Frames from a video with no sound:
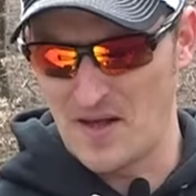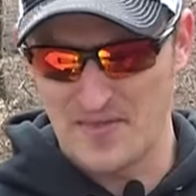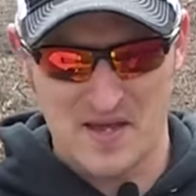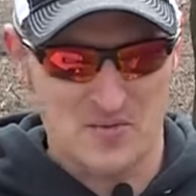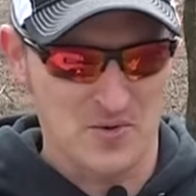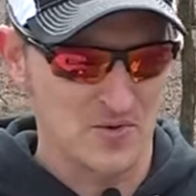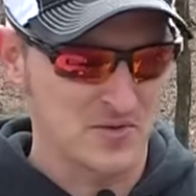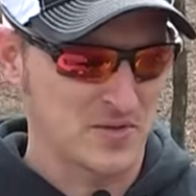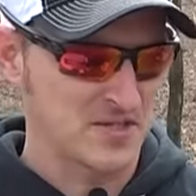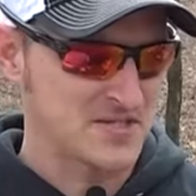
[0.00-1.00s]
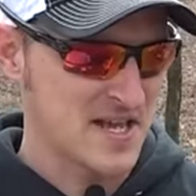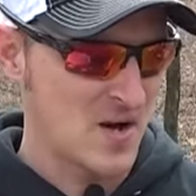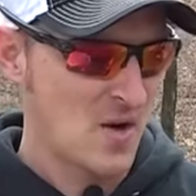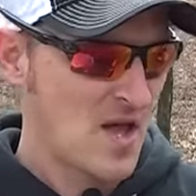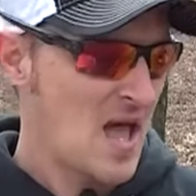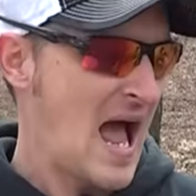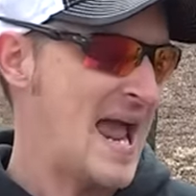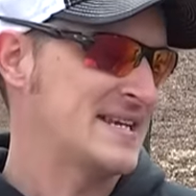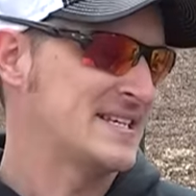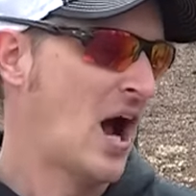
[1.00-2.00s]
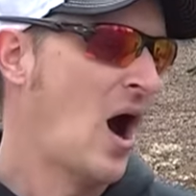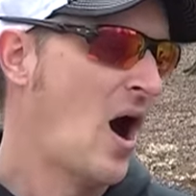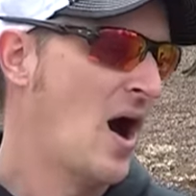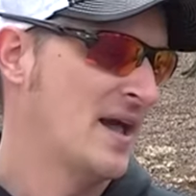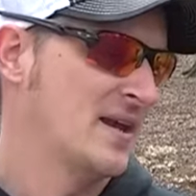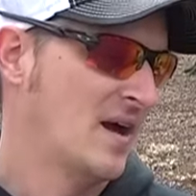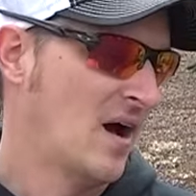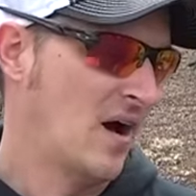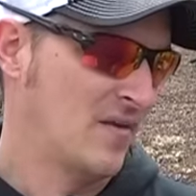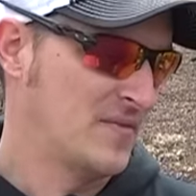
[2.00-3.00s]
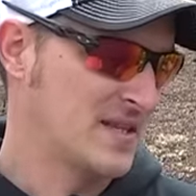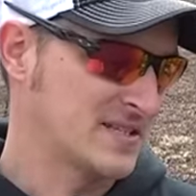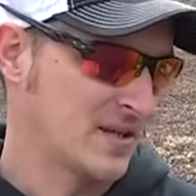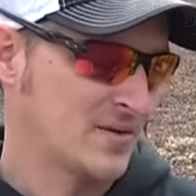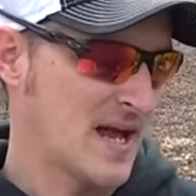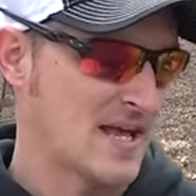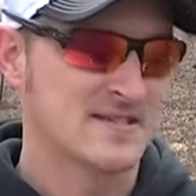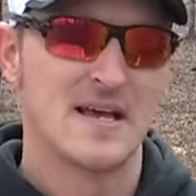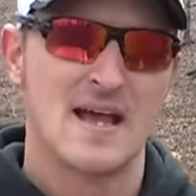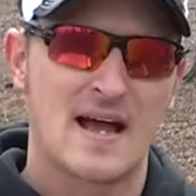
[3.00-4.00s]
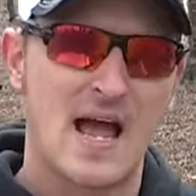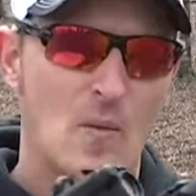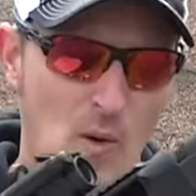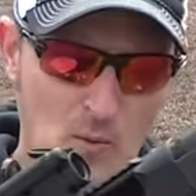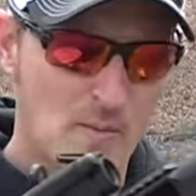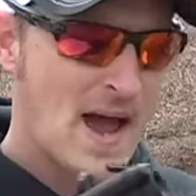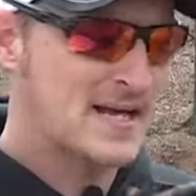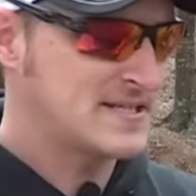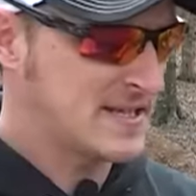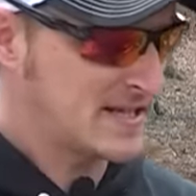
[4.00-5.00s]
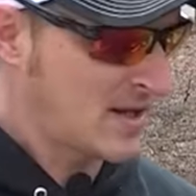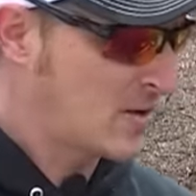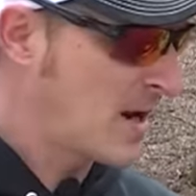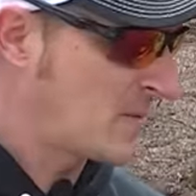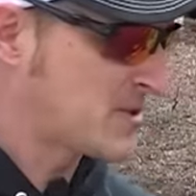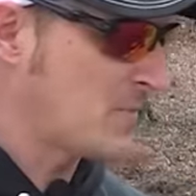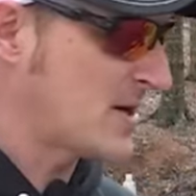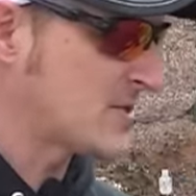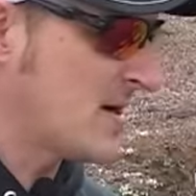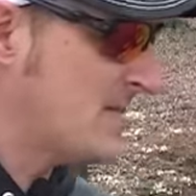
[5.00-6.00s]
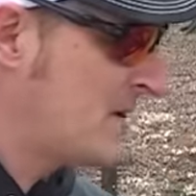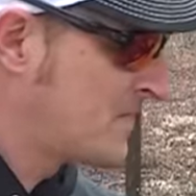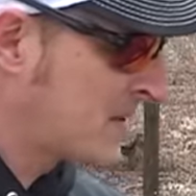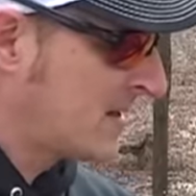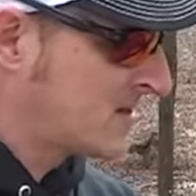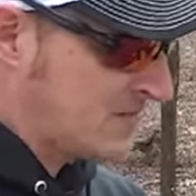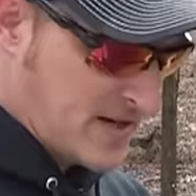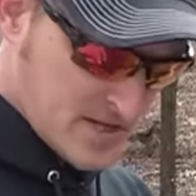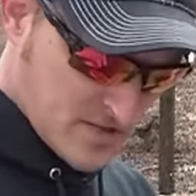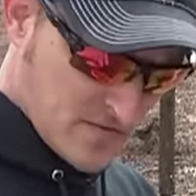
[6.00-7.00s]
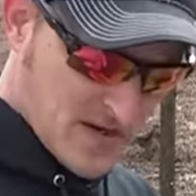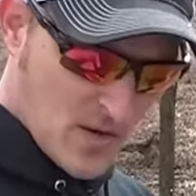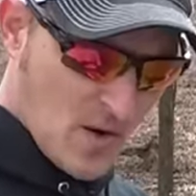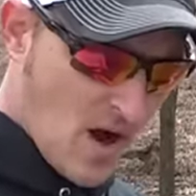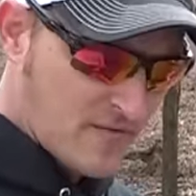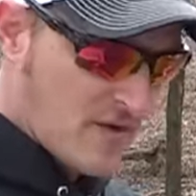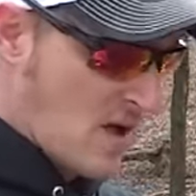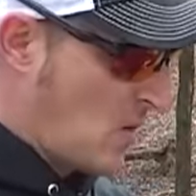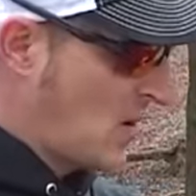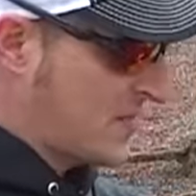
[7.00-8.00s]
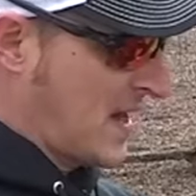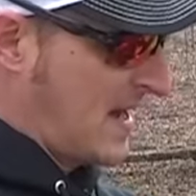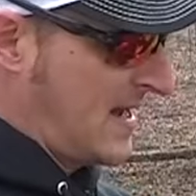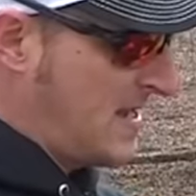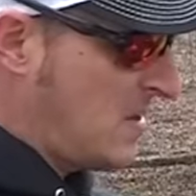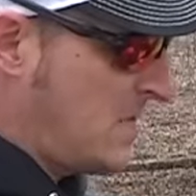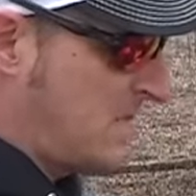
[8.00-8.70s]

I think Ruger's gonna sell a ton of these little guys. I got one more magazine loaded up with suppressor ammo. Let's finish the video off with a little